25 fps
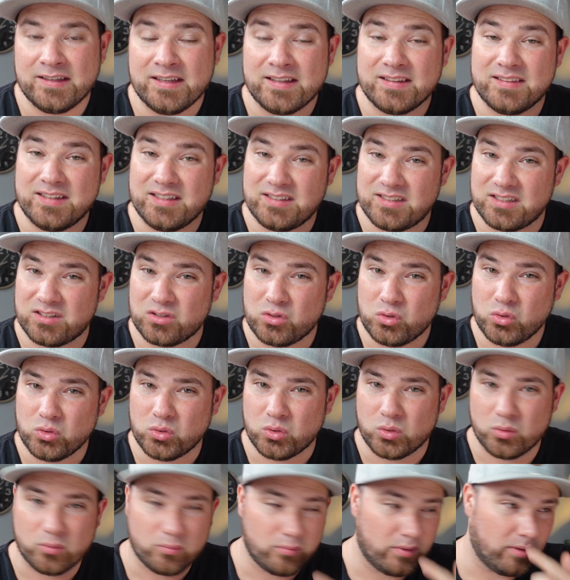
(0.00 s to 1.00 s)
This is
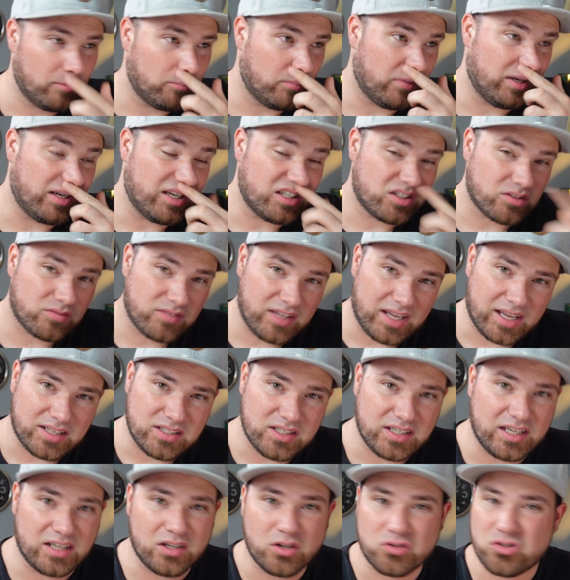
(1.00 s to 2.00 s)
cool. Because of
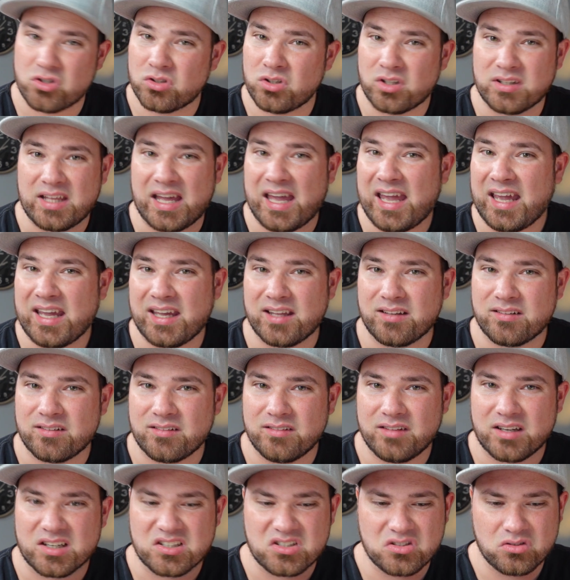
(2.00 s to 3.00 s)
that, you can also not hack it.
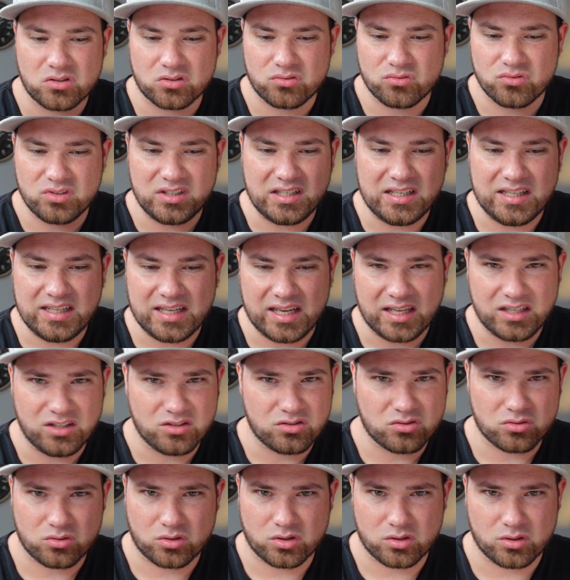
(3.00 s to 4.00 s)
There's not really any
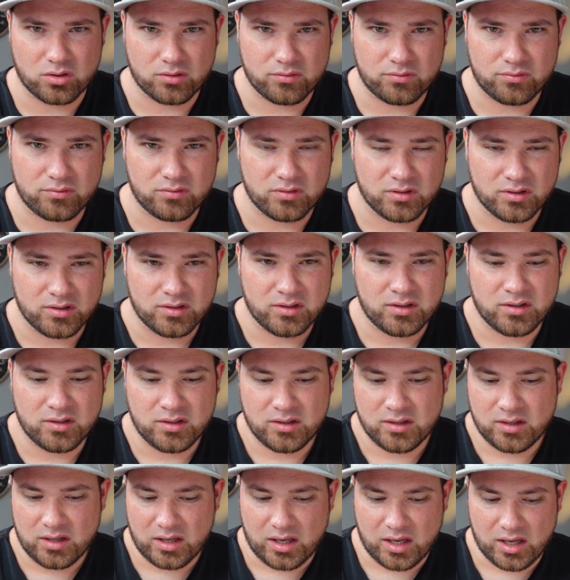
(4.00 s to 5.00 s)
sort of
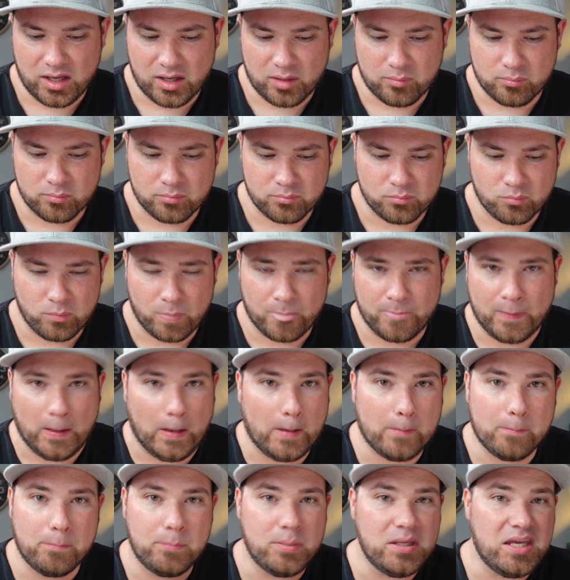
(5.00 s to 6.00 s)

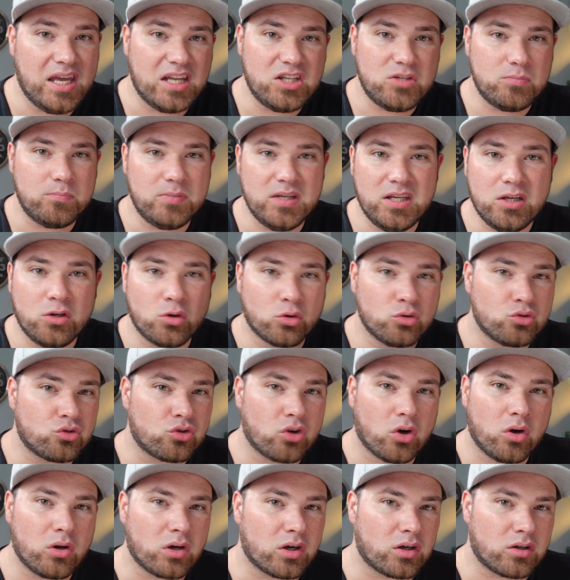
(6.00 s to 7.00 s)
PHP
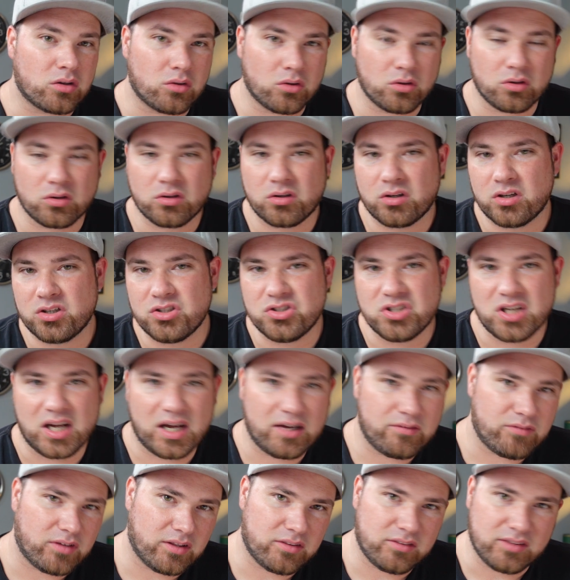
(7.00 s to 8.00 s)
controller or a
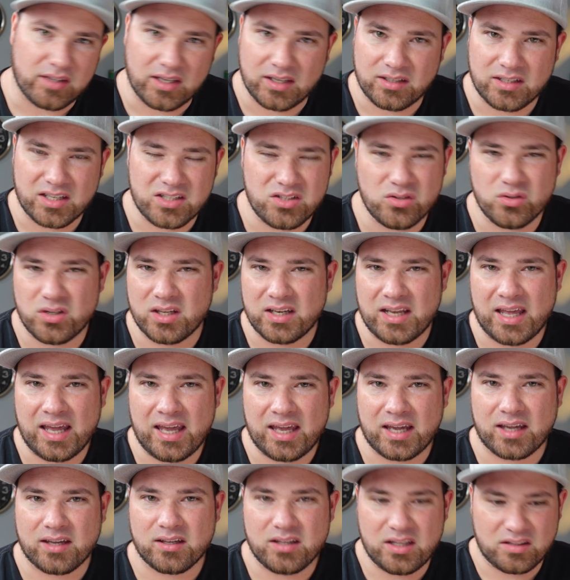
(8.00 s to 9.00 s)
Java thing that you can
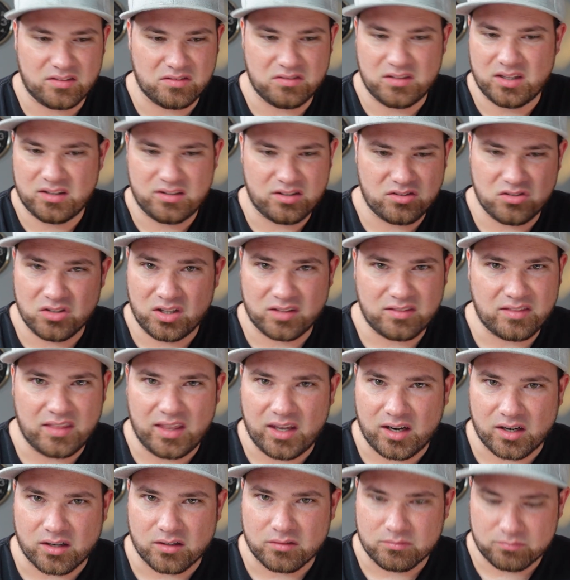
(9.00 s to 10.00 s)
hack. It's not
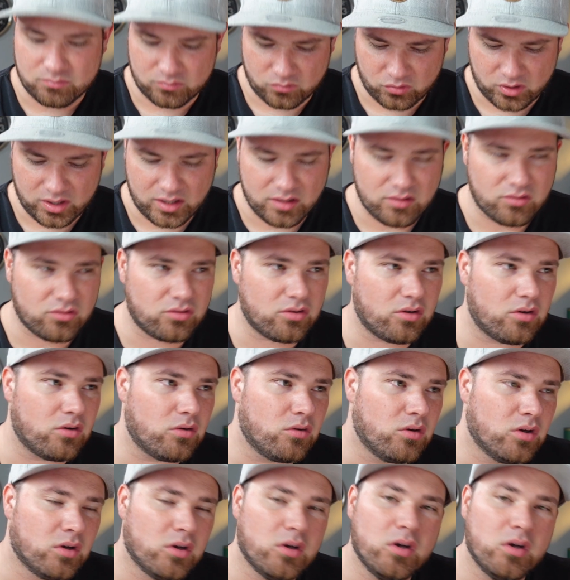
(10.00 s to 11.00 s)
there, right?
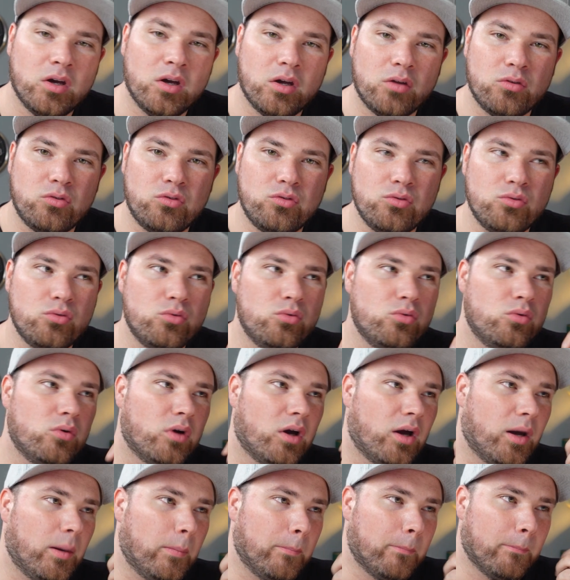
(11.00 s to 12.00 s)
So to
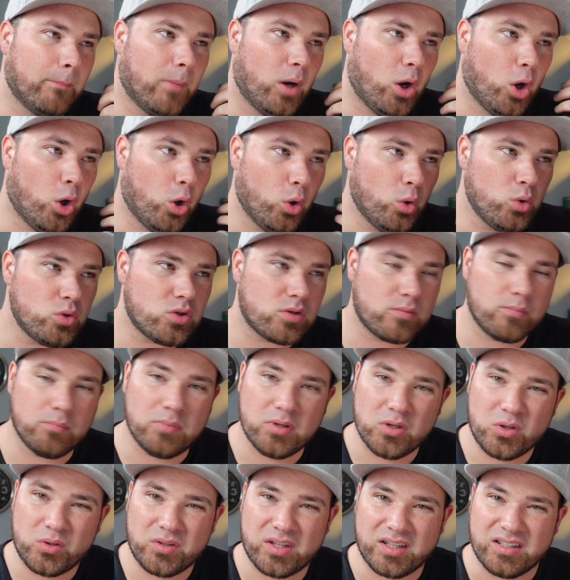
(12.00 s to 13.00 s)
host,
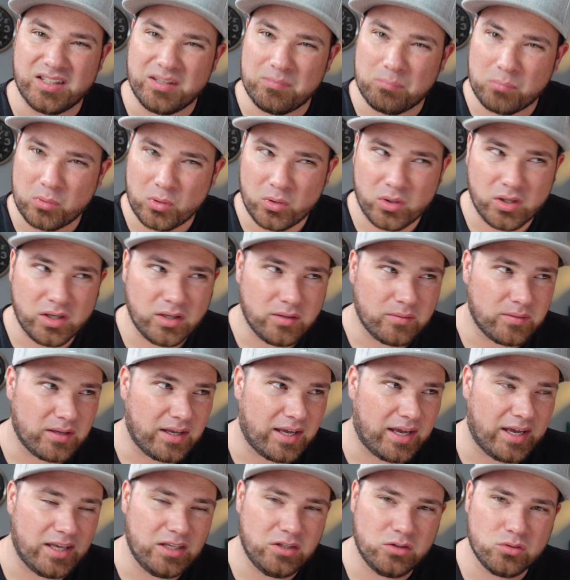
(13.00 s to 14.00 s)
build, and deploy,
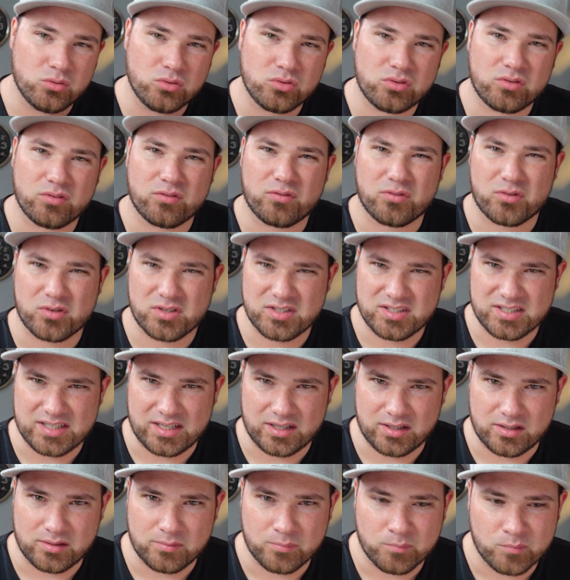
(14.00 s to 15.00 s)
I used
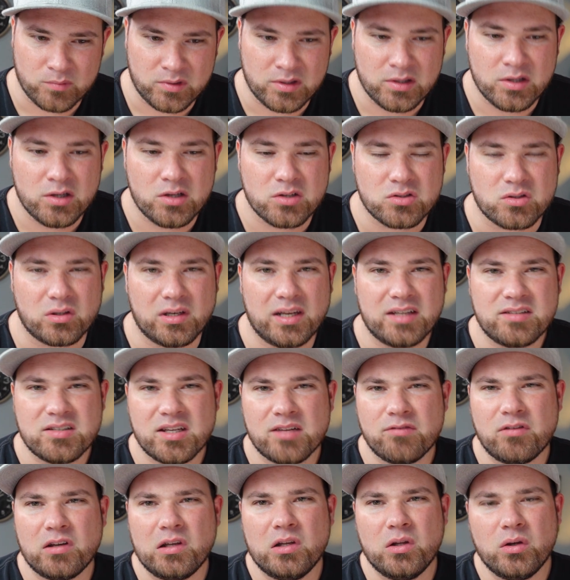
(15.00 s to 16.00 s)
Vercel. So let's
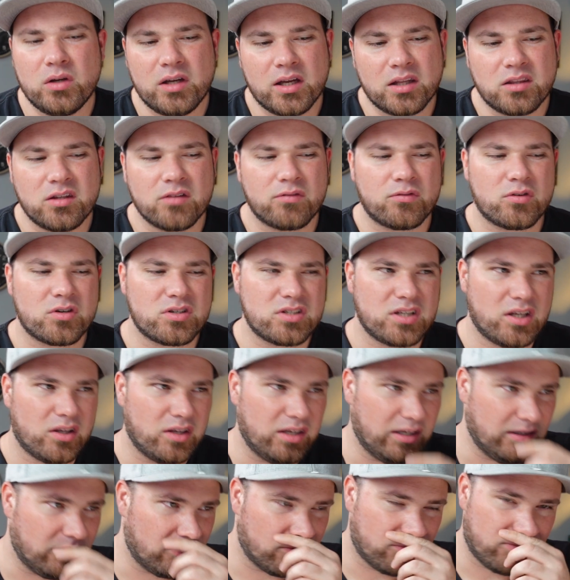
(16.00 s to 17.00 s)
have a look at the Vercel
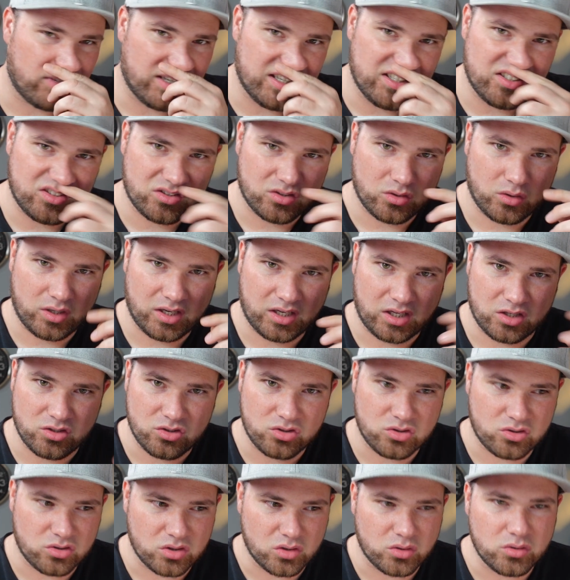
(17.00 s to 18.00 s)
interface so I can
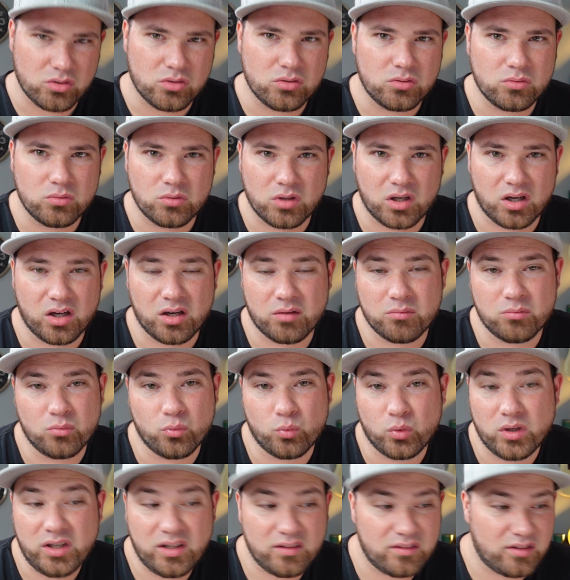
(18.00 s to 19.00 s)
show you
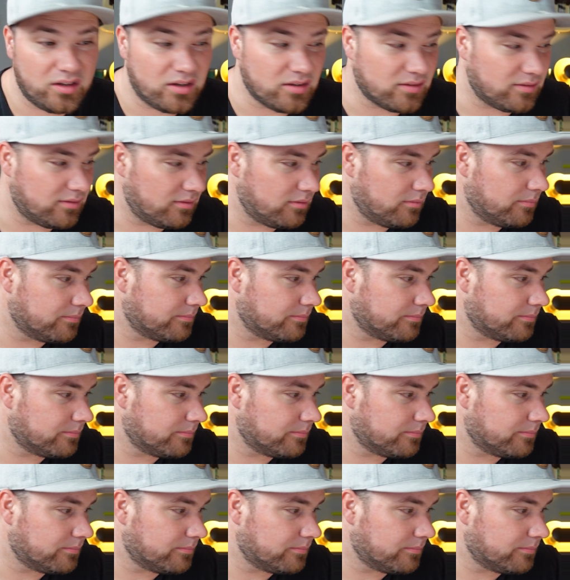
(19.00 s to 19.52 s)
what it does.